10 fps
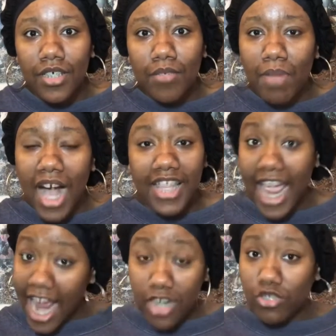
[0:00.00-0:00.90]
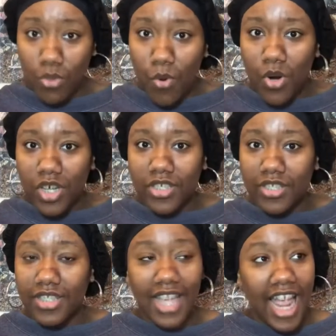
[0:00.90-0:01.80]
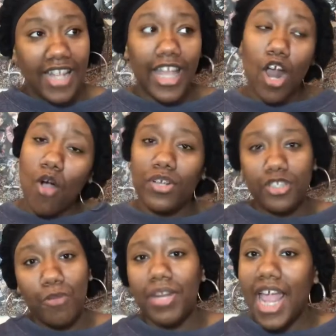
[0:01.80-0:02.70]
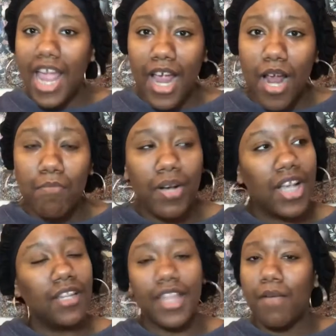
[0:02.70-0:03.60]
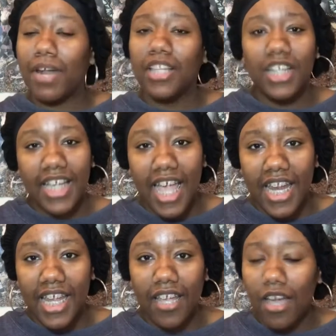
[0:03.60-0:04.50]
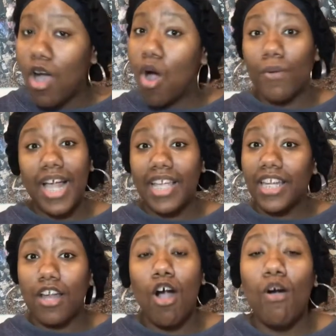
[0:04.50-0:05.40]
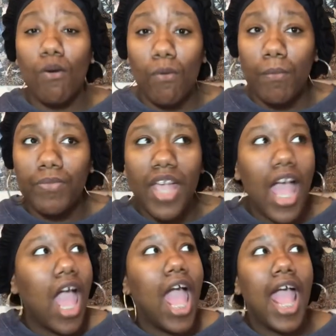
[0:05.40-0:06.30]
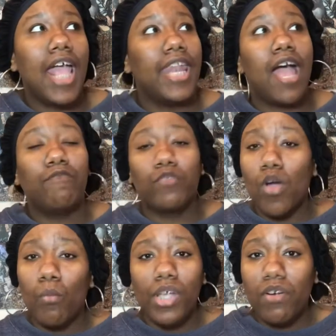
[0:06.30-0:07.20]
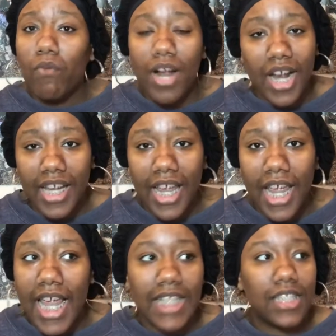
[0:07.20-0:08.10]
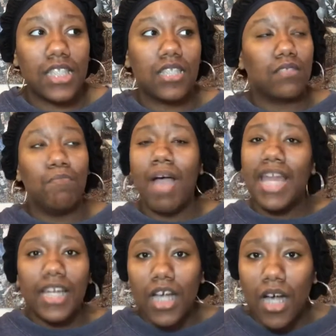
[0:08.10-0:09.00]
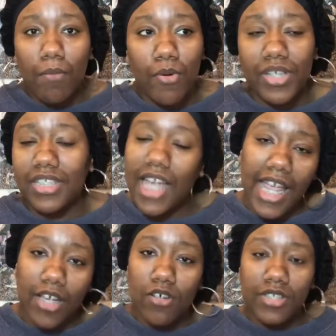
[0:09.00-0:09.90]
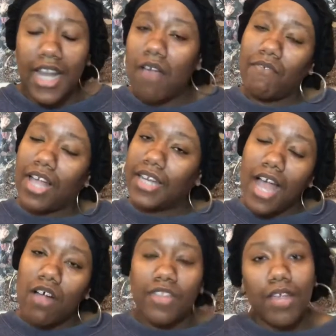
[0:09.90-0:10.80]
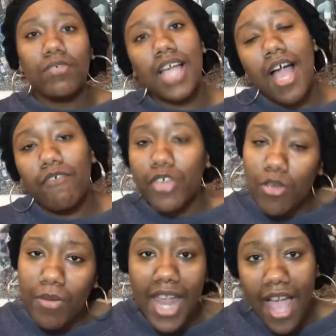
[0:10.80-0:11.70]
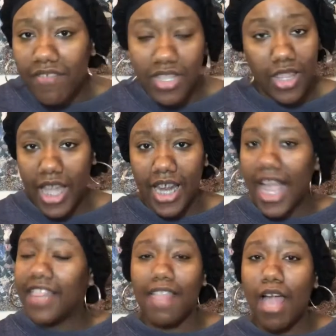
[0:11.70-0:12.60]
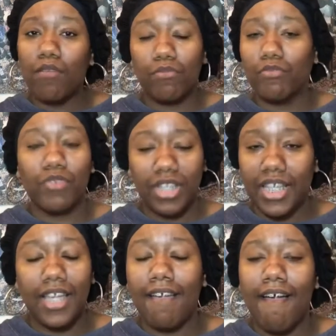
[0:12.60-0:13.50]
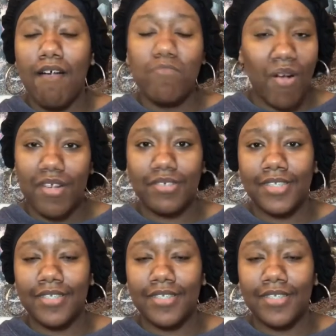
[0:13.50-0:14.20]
by the hair stores saying that, oh, it's human hair, but then when I look at it or when I get it home, and after a week of wearing it, it's matted up or it's tangled, and I find out that it was half human, half synthetic, and that really boils